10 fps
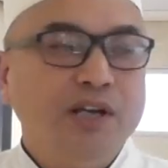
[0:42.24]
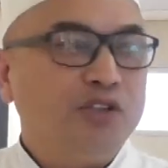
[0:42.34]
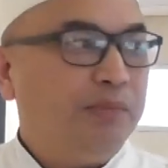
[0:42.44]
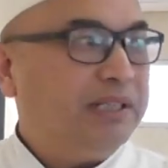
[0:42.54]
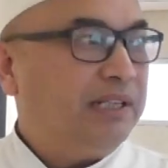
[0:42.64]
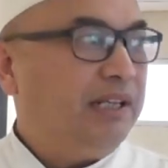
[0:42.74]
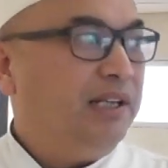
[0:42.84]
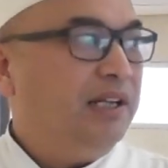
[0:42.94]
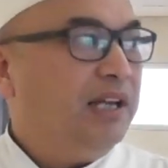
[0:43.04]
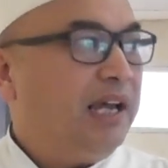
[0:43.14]
So basically,
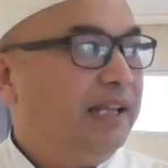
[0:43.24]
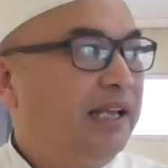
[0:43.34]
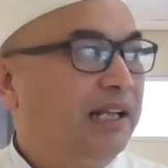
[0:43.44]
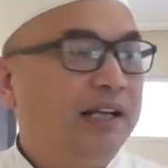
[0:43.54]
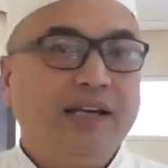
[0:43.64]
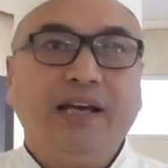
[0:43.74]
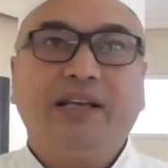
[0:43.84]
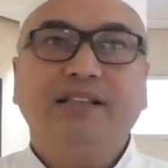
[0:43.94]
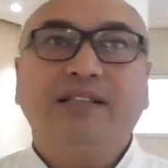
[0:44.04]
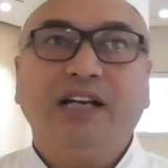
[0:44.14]
and then the
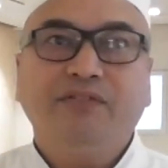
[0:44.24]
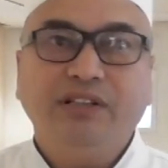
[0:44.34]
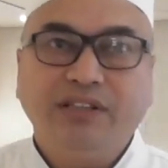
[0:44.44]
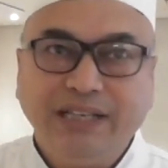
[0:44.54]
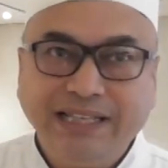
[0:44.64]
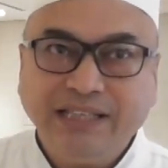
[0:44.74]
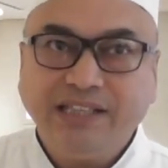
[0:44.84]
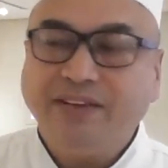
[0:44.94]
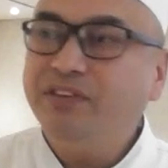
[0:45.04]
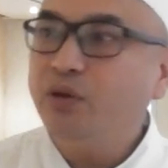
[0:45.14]
hierarchy starts with 3
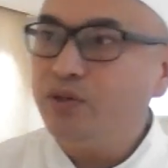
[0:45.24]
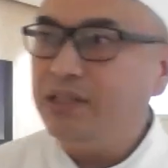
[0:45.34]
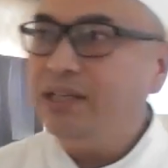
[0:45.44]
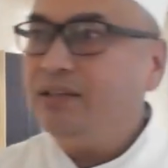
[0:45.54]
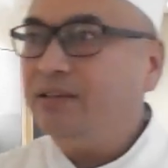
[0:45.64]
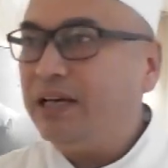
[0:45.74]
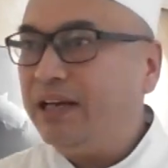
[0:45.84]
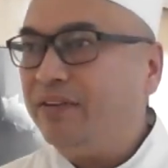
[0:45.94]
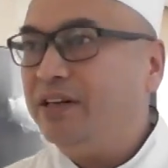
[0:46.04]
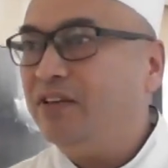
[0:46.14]
chef de cuisine. I
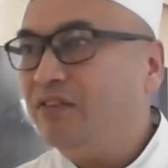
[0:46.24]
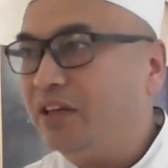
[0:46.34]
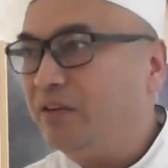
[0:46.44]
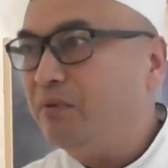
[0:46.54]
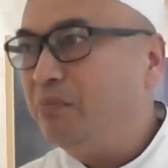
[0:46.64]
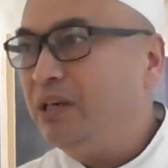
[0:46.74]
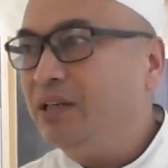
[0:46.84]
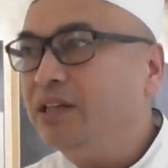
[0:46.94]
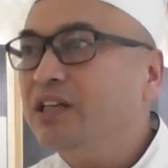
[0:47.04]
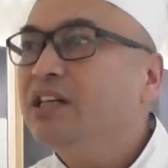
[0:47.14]
have under working with me.
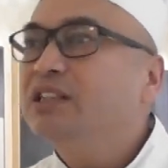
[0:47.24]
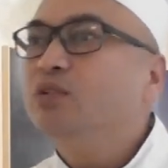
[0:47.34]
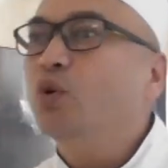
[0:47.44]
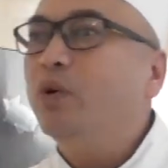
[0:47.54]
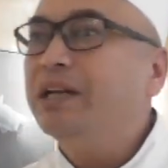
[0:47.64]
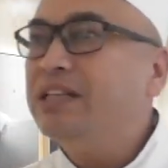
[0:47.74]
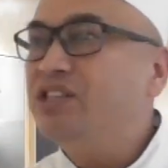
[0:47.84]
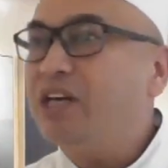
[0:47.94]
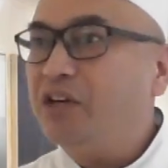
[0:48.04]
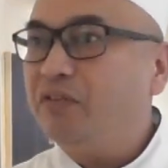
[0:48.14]
So one is
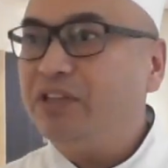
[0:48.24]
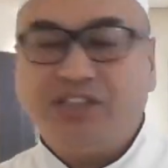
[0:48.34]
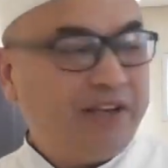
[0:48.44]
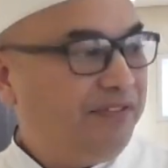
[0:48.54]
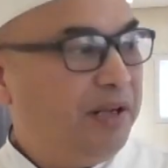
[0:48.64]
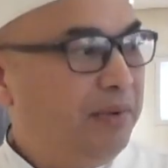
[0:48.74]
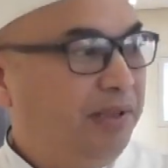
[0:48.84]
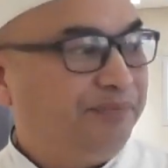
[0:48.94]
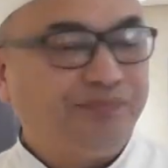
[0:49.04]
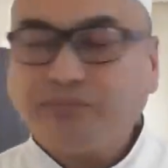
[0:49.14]
in charge of this chef table,
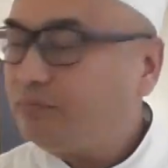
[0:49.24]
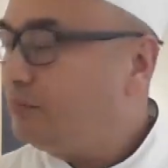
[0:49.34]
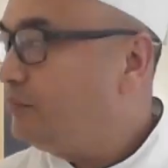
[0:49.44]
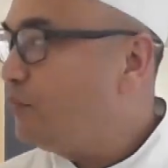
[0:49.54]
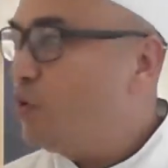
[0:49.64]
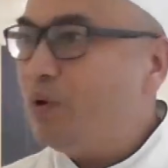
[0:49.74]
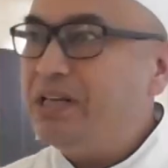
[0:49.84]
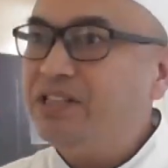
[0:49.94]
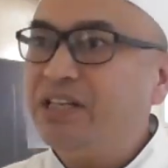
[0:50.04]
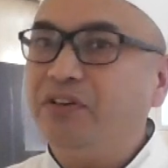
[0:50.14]
one
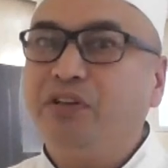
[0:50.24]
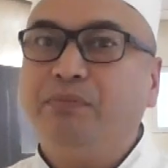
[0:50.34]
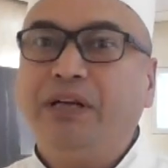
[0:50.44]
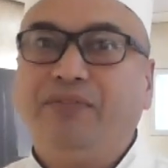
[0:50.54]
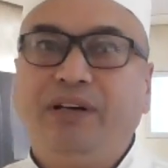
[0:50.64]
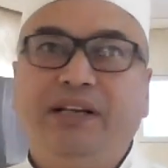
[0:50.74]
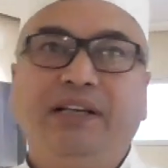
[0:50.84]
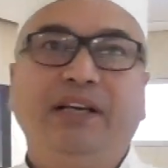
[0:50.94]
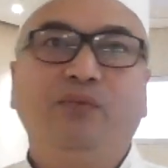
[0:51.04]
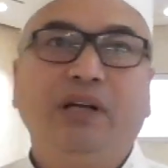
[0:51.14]
is in charge of the Manfredi,
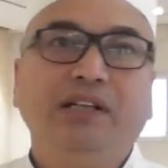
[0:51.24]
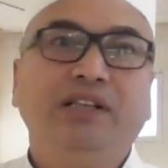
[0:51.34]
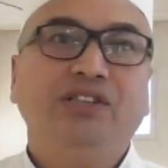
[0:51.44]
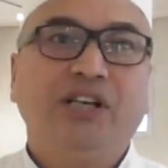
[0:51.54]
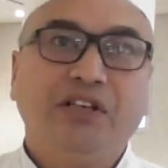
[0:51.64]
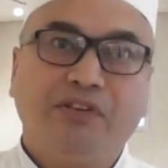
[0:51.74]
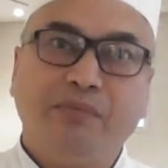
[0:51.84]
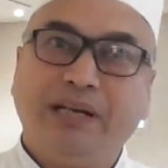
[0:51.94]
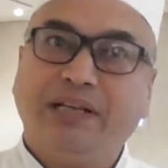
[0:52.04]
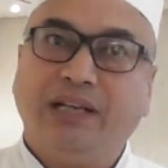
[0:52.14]
and one is in charge of the
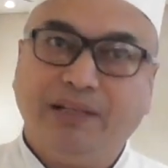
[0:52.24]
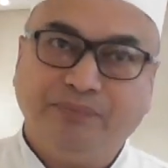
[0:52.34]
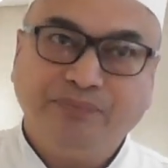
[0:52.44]
main galley.